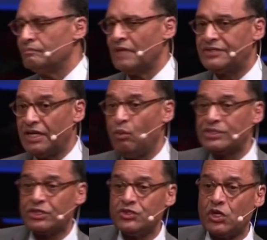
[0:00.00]
I tell you
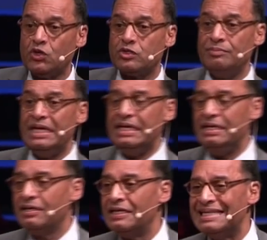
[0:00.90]
what concerns
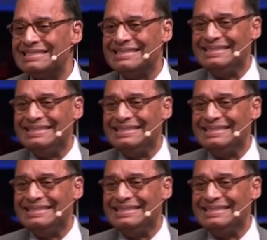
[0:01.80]
me is the